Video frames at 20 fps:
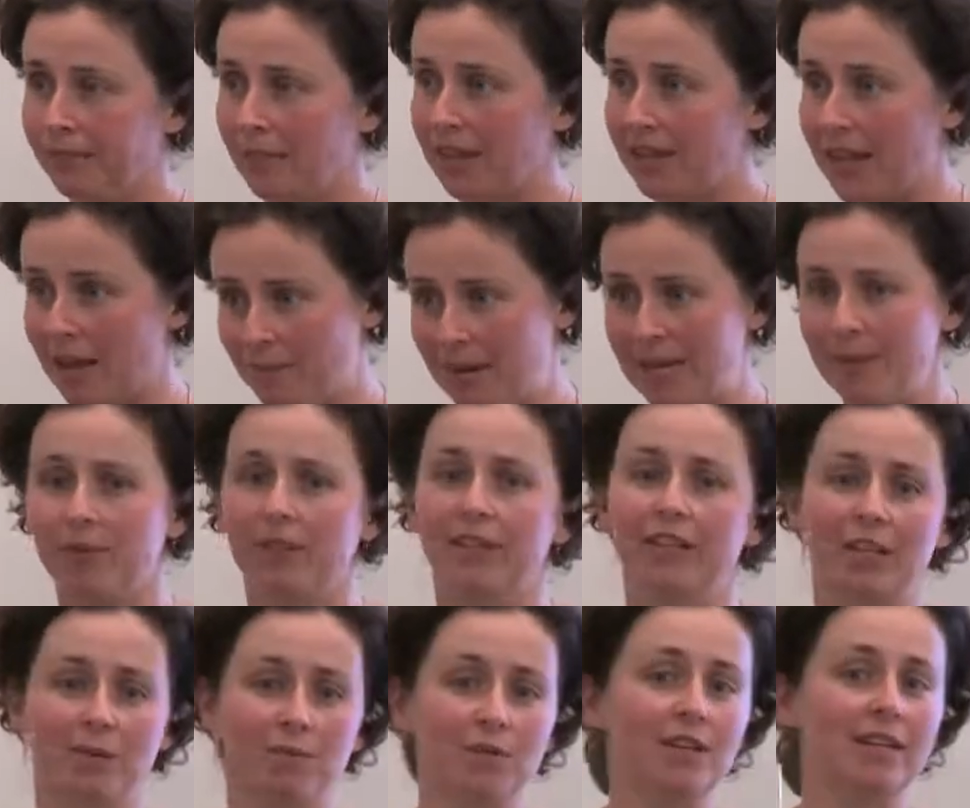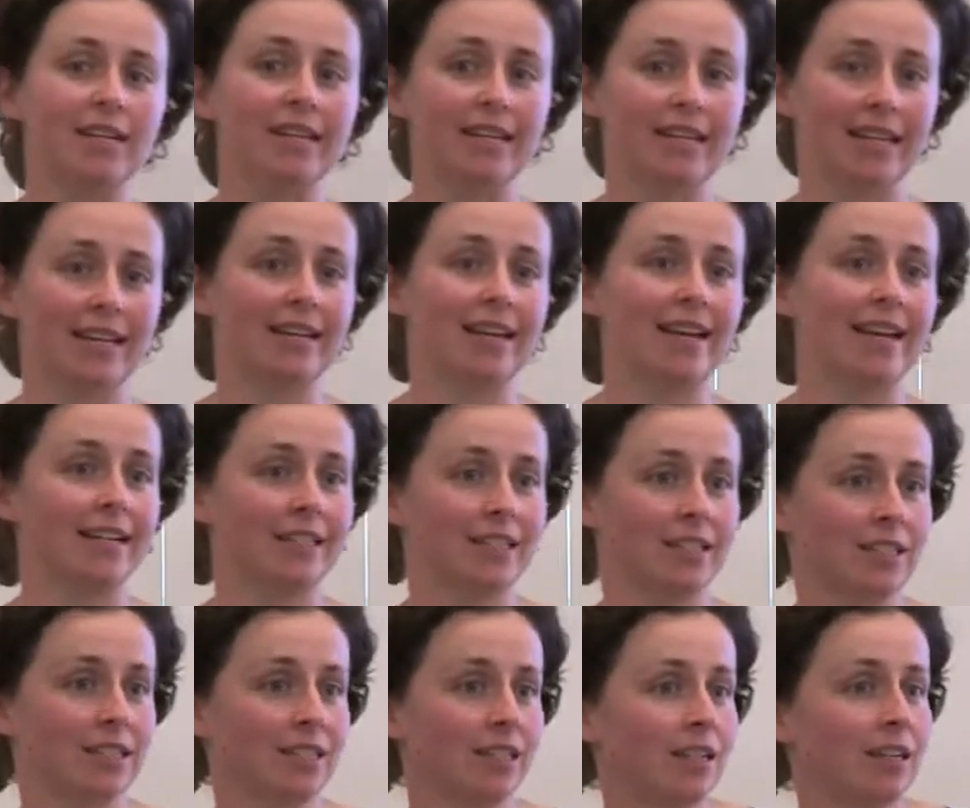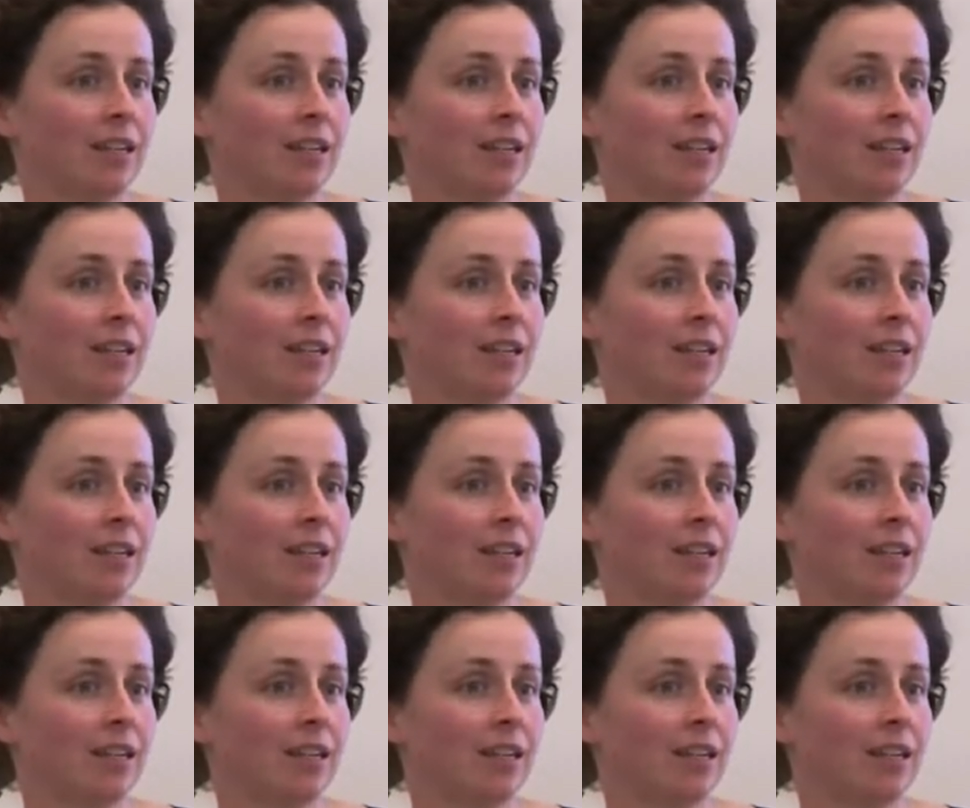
that people in community connect